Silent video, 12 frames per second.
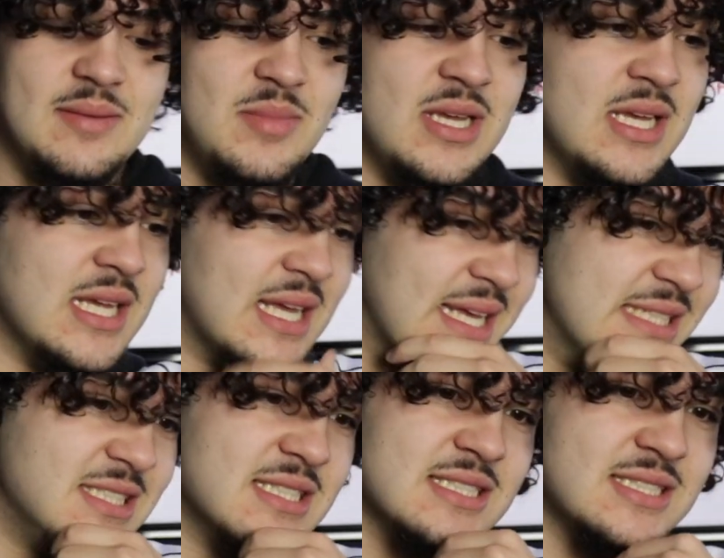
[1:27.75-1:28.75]
I mean,
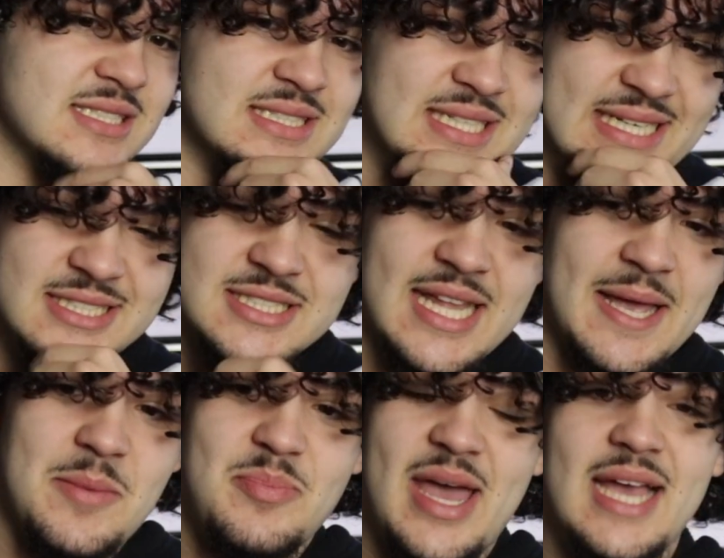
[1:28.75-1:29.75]
it's just like
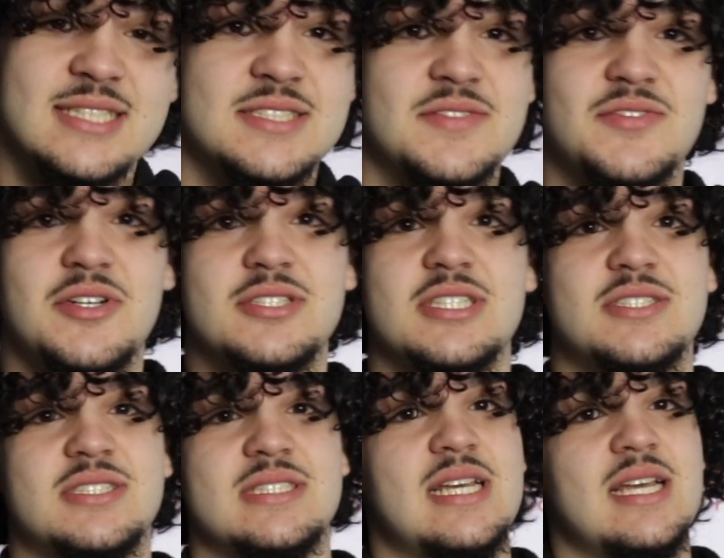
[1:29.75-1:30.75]
a passion for
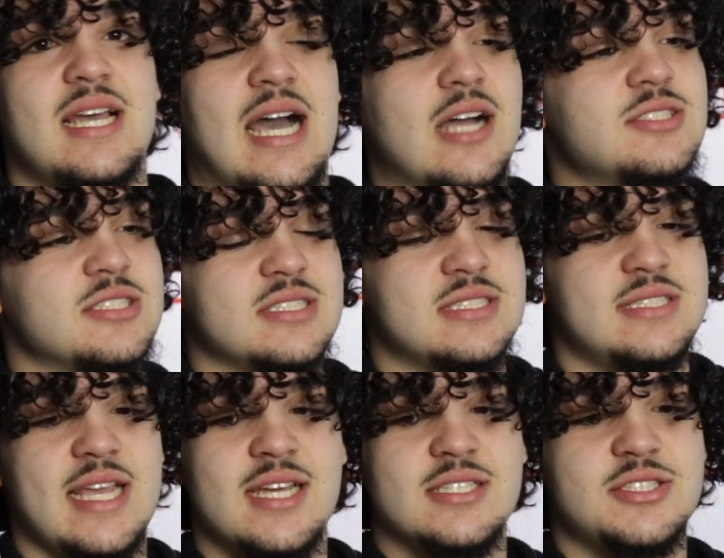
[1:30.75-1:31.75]
just. I'll just
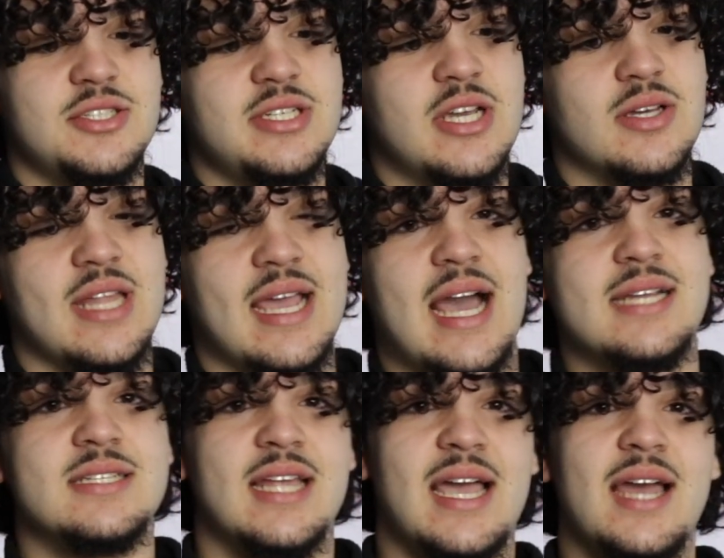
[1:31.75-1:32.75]
stay in the studio and
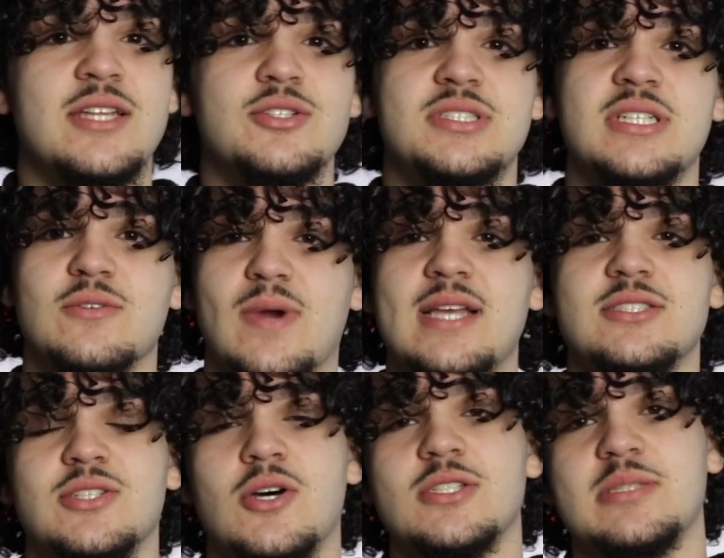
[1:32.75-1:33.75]
I used to write
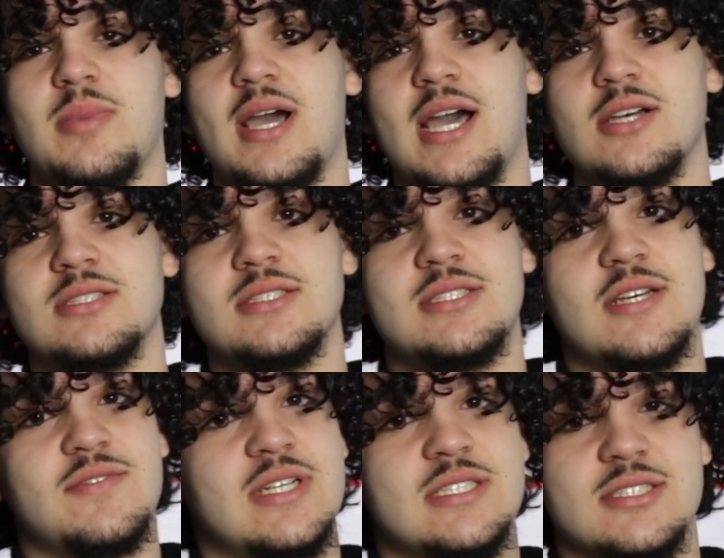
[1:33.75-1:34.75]
songs in my house and
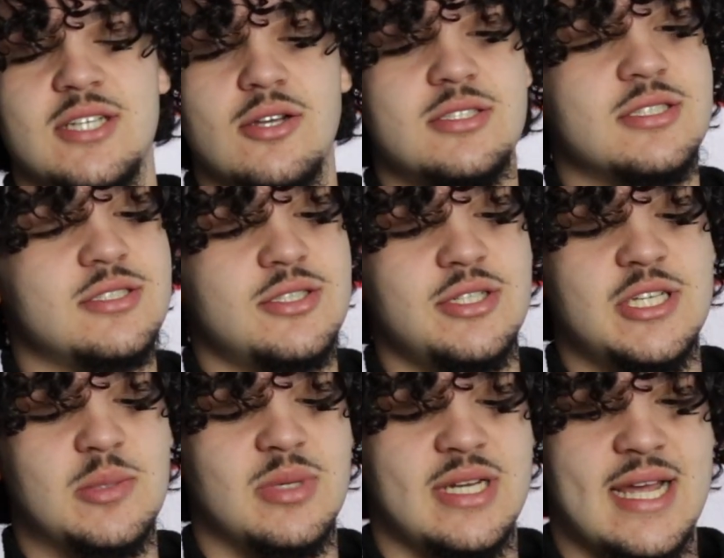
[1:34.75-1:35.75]
stuff and then just go to the
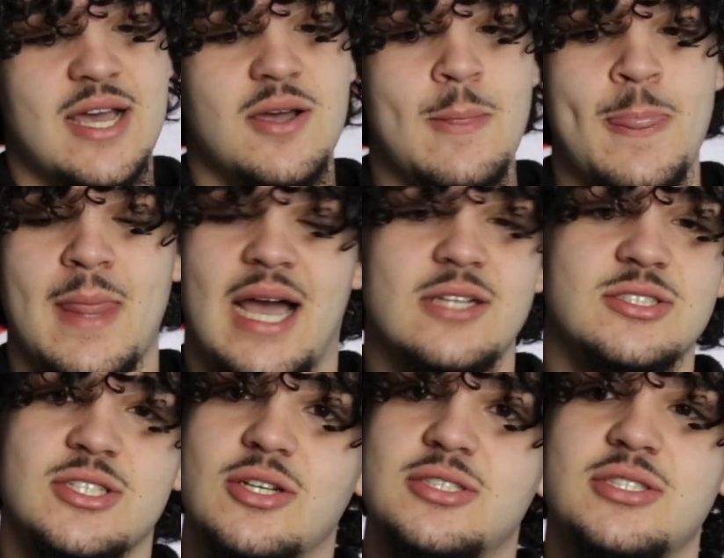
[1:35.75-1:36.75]
studio. But now I
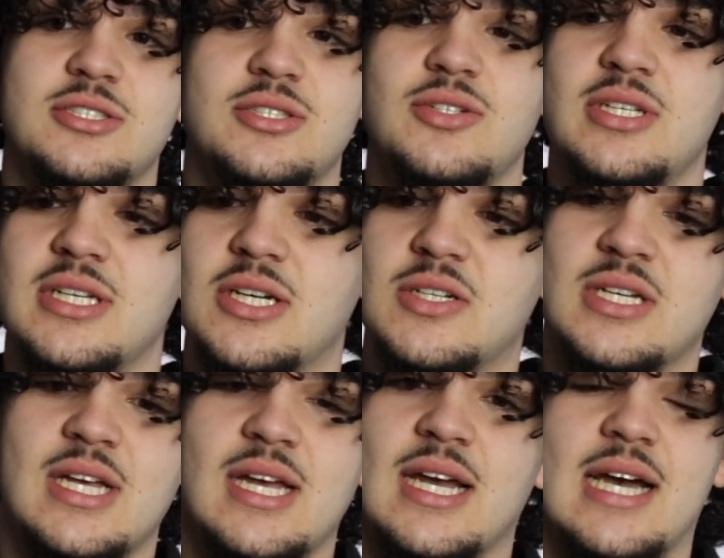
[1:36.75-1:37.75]
just go to the studio.
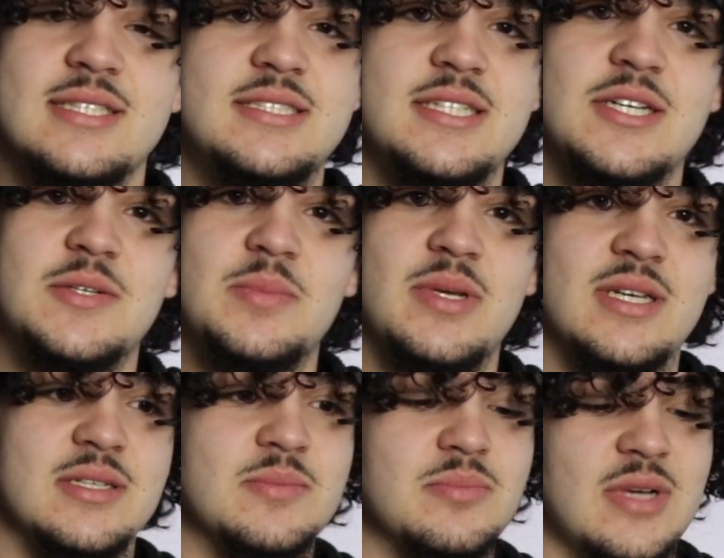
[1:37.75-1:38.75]
I tell
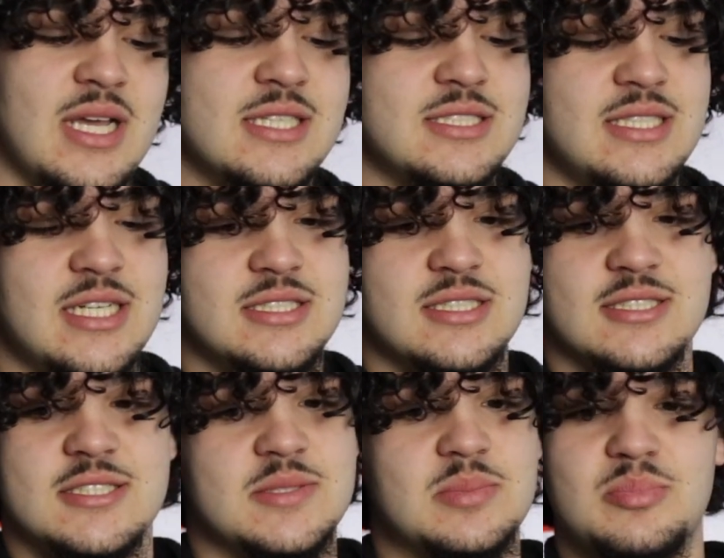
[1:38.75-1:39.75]
my engineer
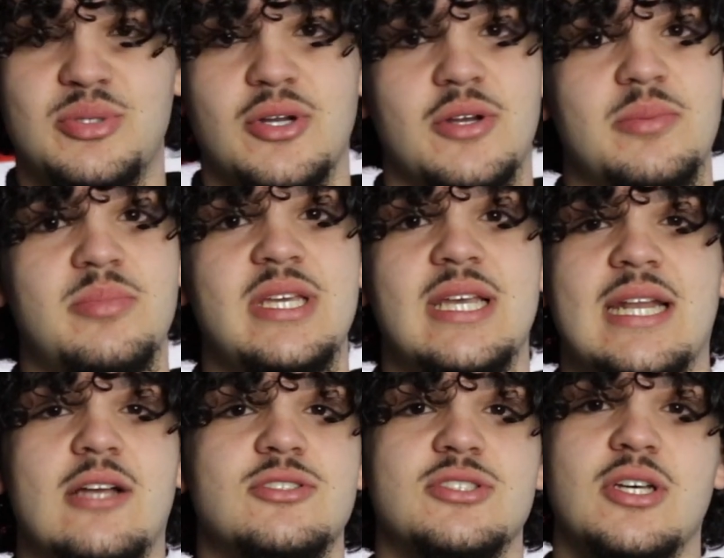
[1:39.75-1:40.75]
just put on a beat
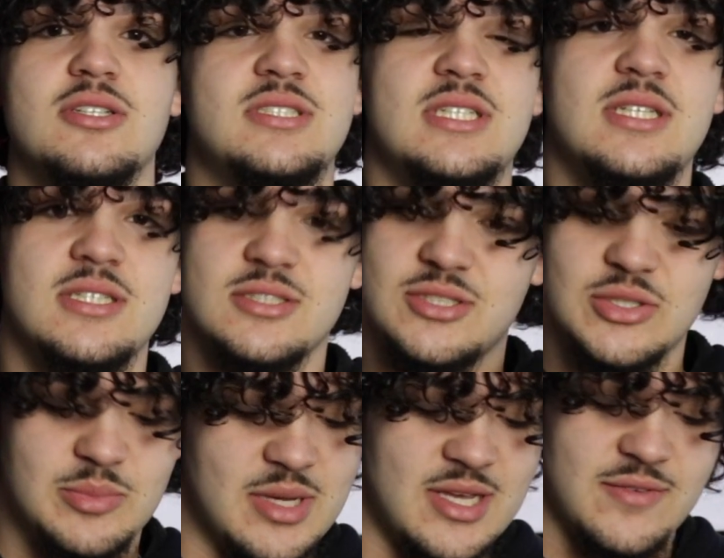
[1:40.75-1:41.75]
and I just go sit in the studio
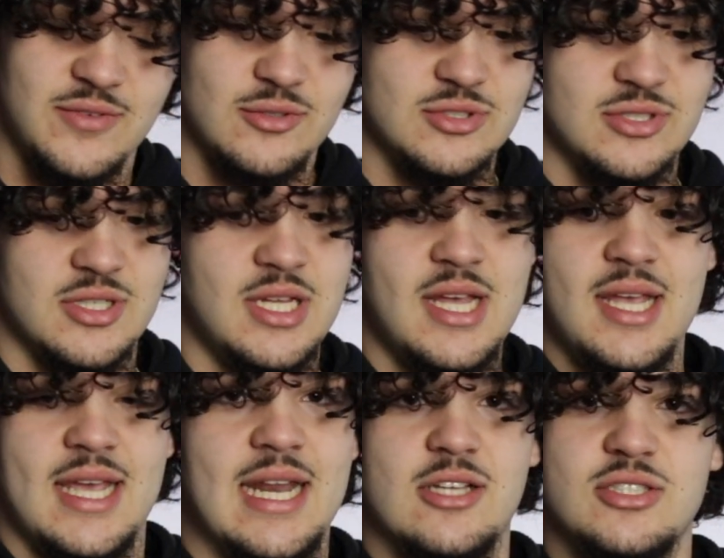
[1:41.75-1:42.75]
with my headphones on
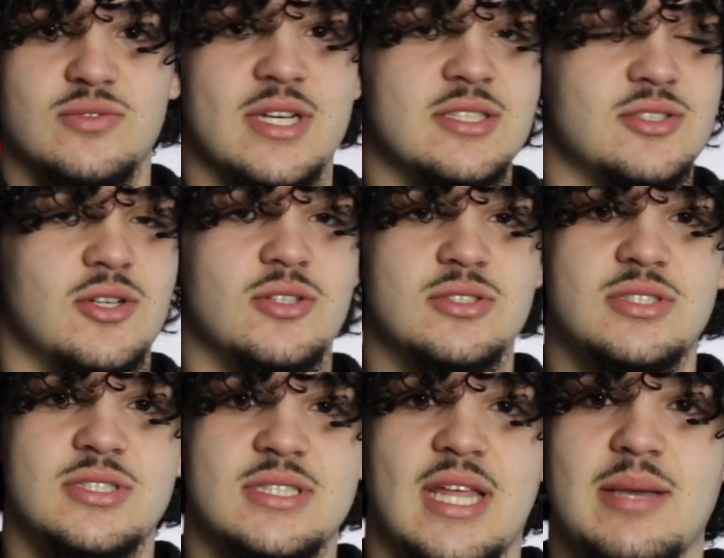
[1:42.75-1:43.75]
and I just write
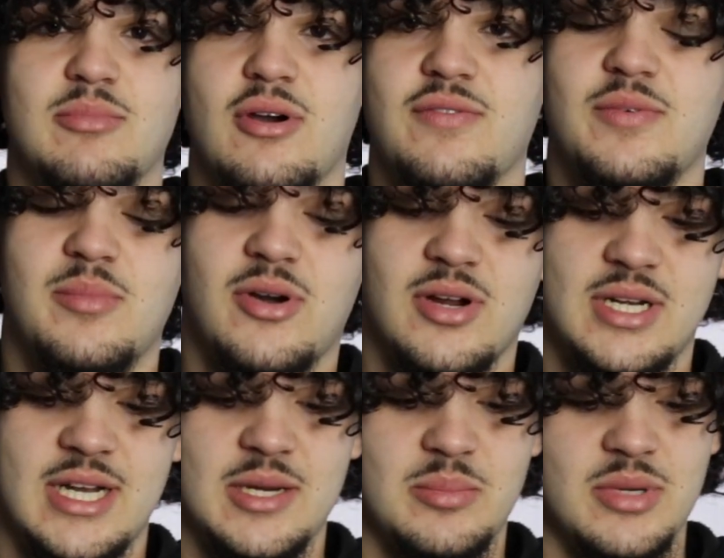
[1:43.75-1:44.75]
songs like bar for bar in there.